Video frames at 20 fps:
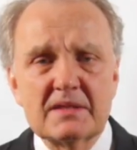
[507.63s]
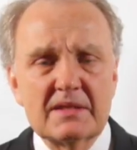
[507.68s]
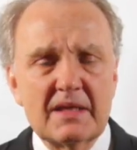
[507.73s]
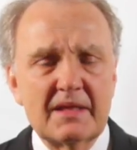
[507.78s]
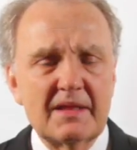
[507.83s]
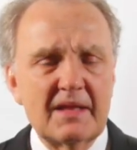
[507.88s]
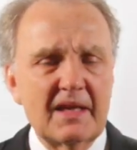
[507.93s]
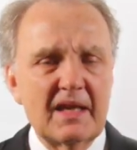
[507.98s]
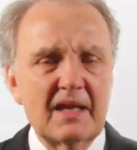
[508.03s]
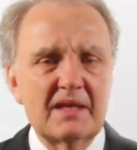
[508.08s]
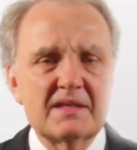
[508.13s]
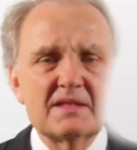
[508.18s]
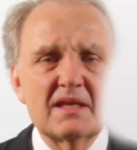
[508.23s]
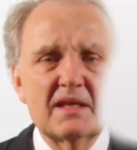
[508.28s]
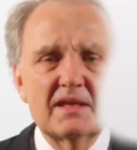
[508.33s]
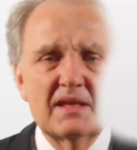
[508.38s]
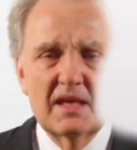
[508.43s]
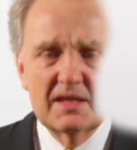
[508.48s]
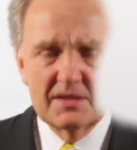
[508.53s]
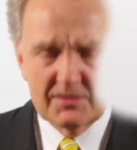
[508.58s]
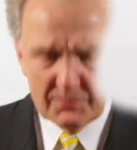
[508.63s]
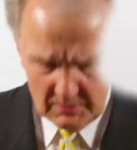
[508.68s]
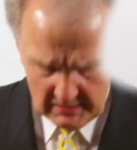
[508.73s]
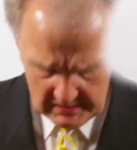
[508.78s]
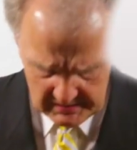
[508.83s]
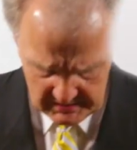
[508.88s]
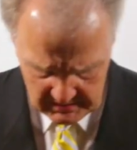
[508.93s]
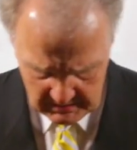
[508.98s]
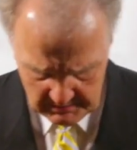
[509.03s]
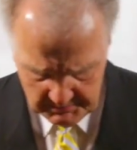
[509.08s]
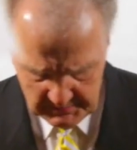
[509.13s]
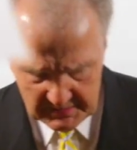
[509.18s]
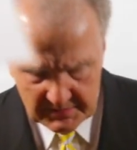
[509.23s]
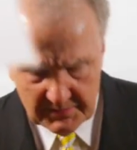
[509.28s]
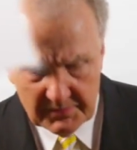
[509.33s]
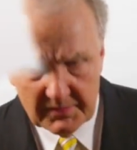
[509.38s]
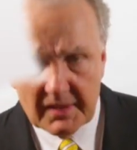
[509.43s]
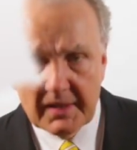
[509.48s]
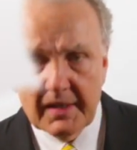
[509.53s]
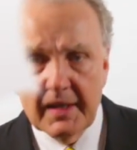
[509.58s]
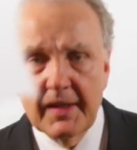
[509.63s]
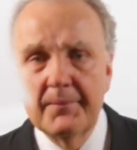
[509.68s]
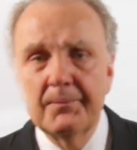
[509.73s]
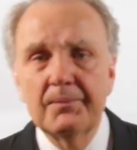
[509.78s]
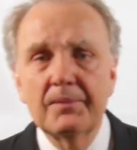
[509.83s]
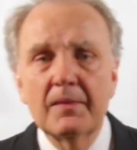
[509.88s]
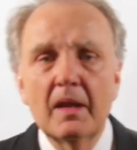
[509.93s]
I think I said that twice. Let me do it again.